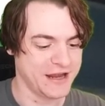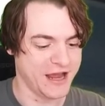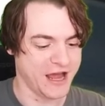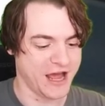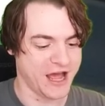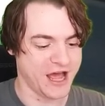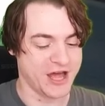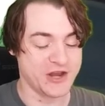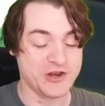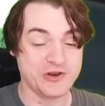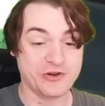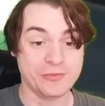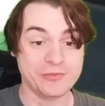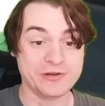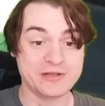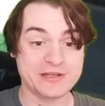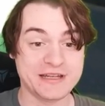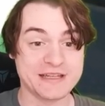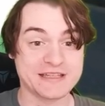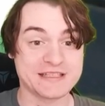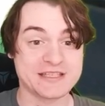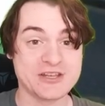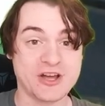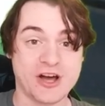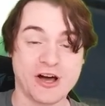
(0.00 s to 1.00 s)
Normandy
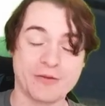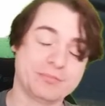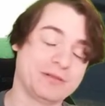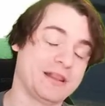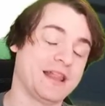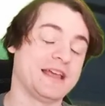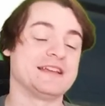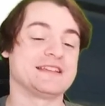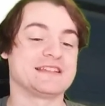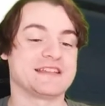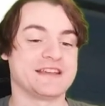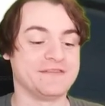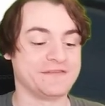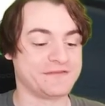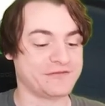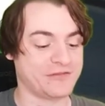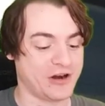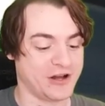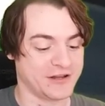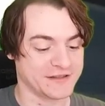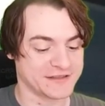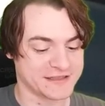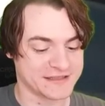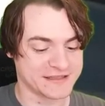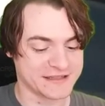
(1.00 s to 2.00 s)
is not a place in
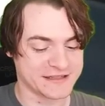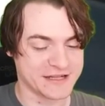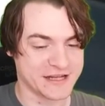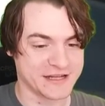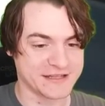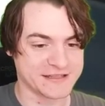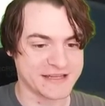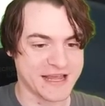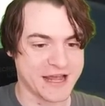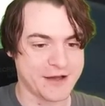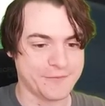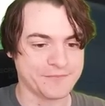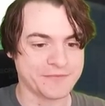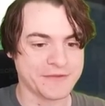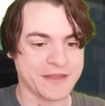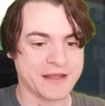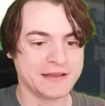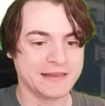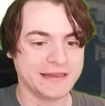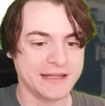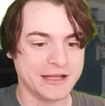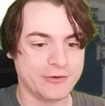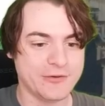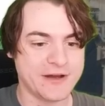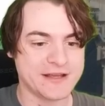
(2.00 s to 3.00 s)
France, as it turns out.
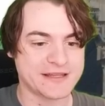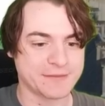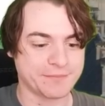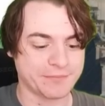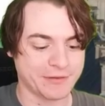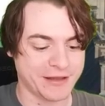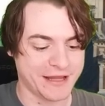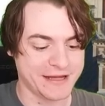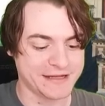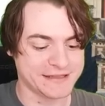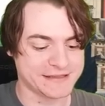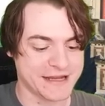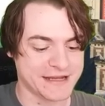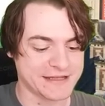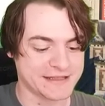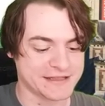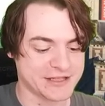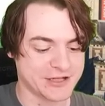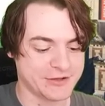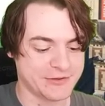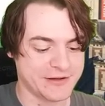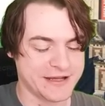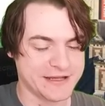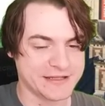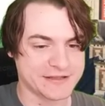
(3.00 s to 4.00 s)
Lille is a place, and
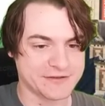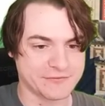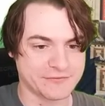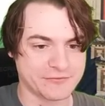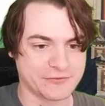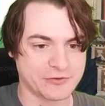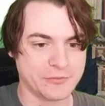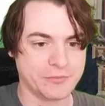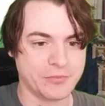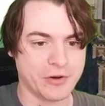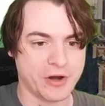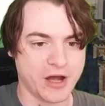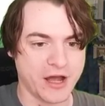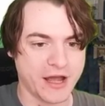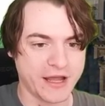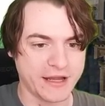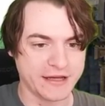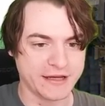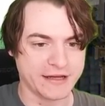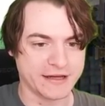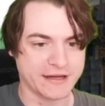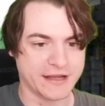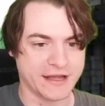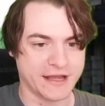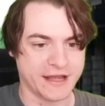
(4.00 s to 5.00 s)
so is
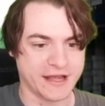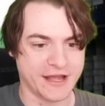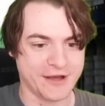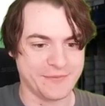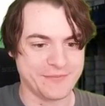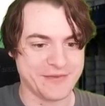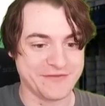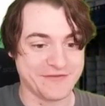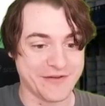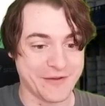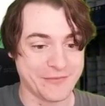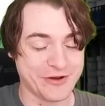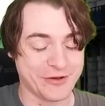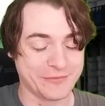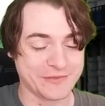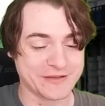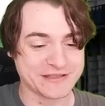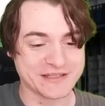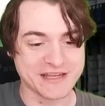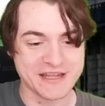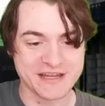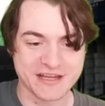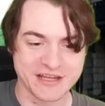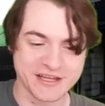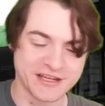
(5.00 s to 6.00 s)
Roubaix, if I'm not
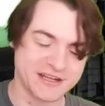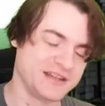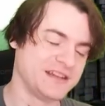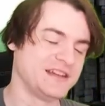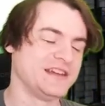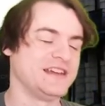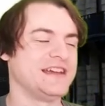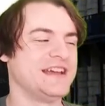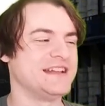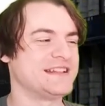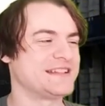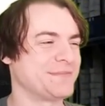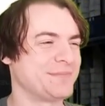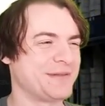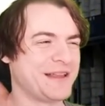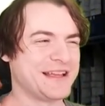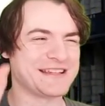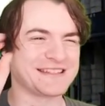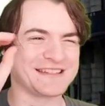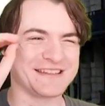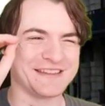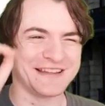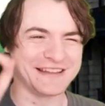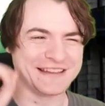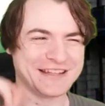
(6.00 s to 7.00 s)
mistaken. It's a
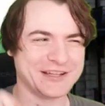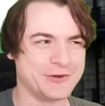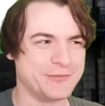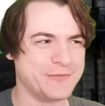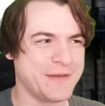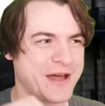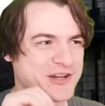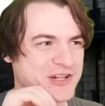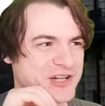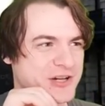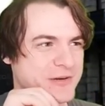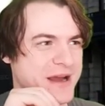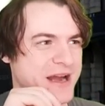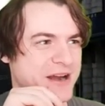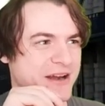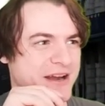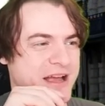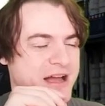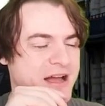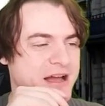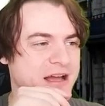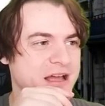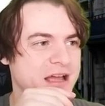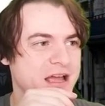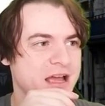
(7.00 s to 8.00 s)
place in the Lille metro
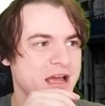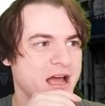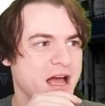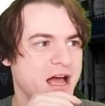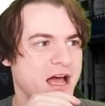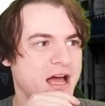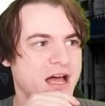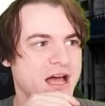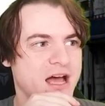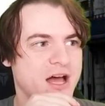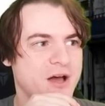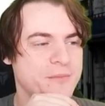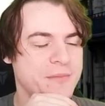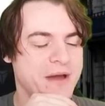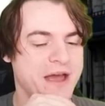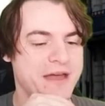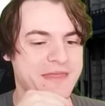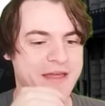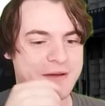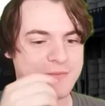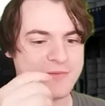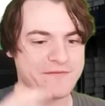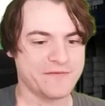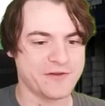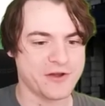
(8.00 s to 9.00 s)
area. And
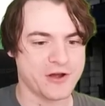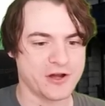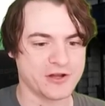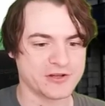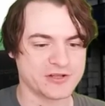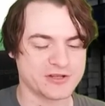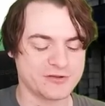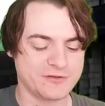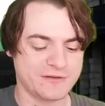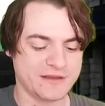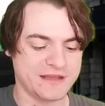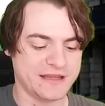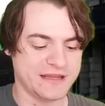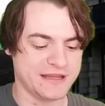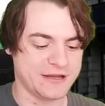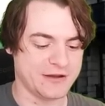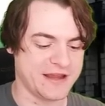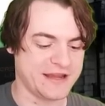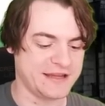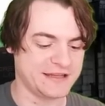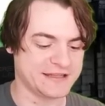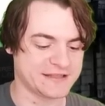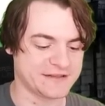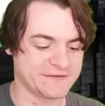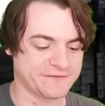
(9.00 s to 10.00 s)
then we've got to the
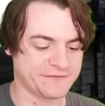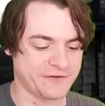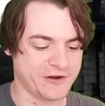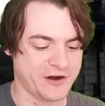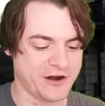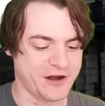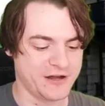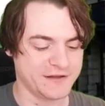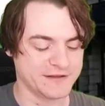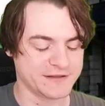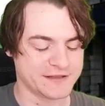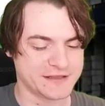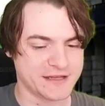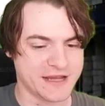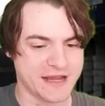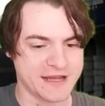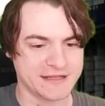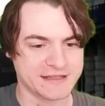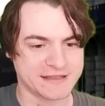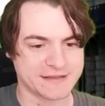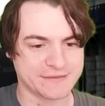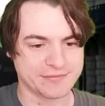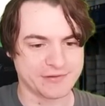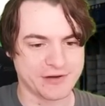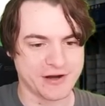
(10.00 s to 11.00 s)
east of France, a
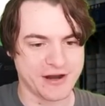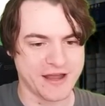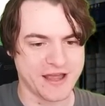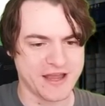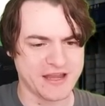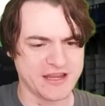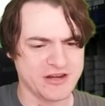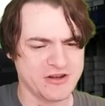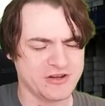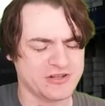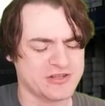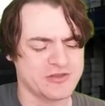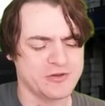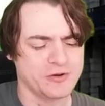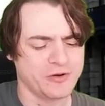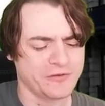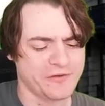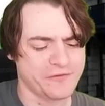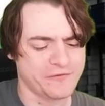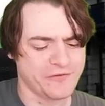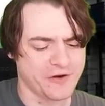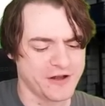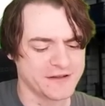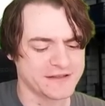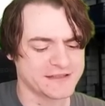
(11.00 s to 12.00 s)
surprise... You know, to the north
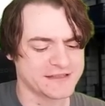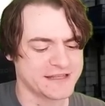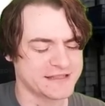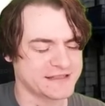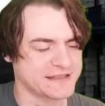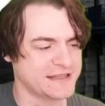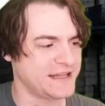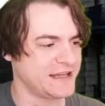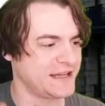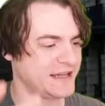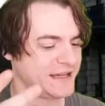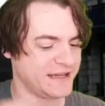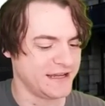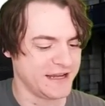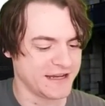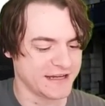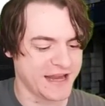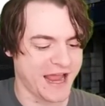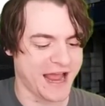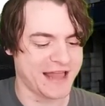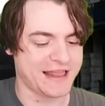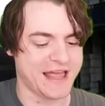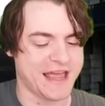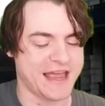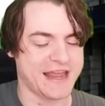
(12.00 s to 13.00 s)
of France, there's the...
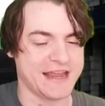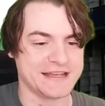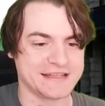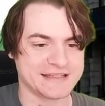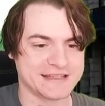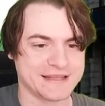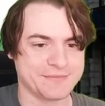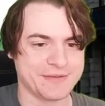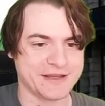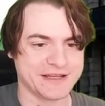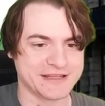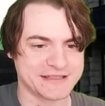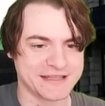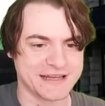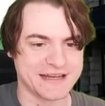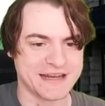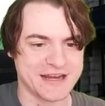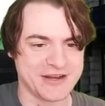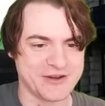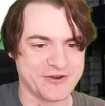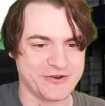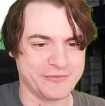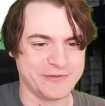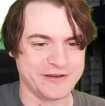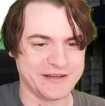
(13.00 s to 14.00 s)
Calais is the big city
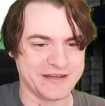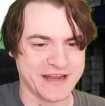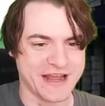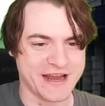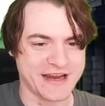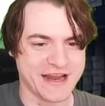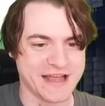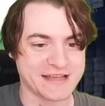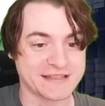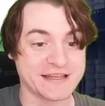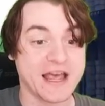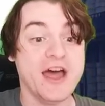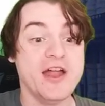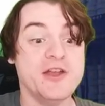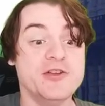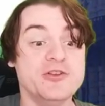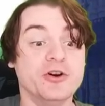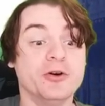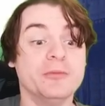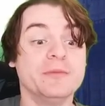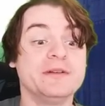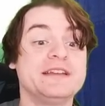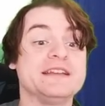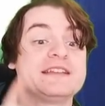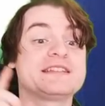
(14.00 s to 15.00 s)
in Normandy, I guess.
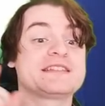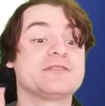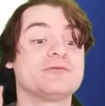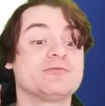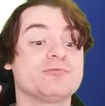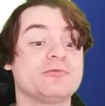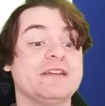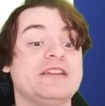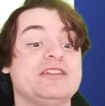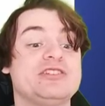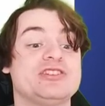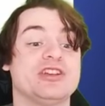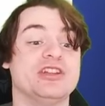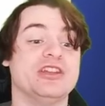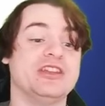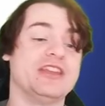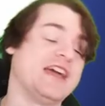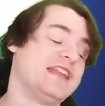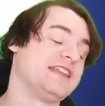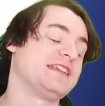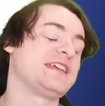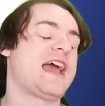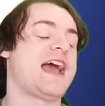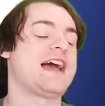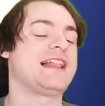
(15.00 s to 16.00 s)
Normandy's the region,
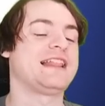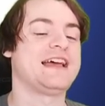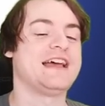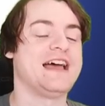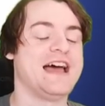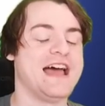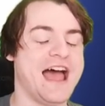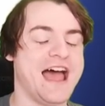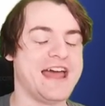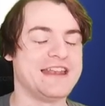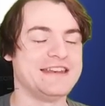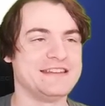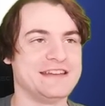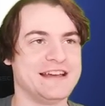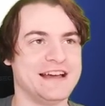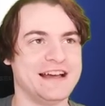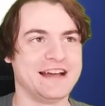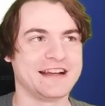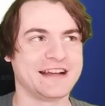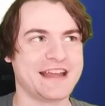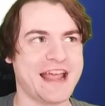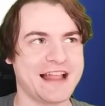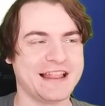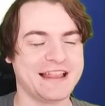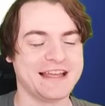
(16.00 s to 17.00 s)
and
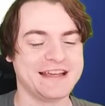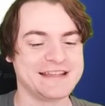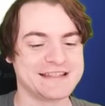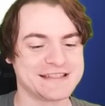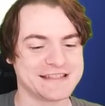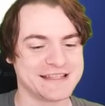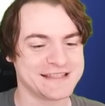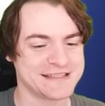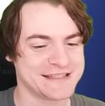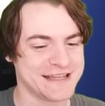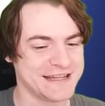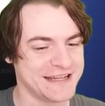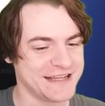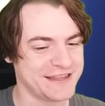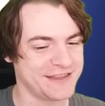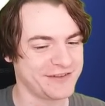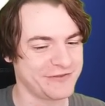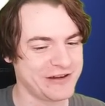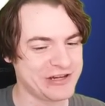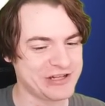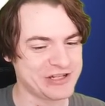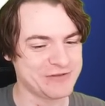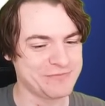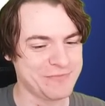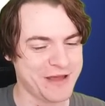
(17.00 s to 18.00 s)
Calais is the city in the
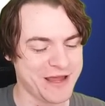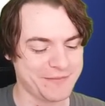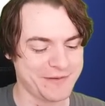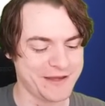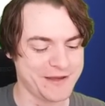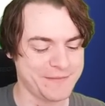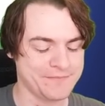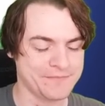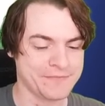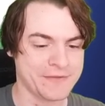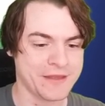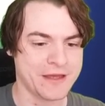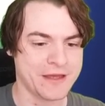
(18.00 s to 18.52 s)
region, maybe.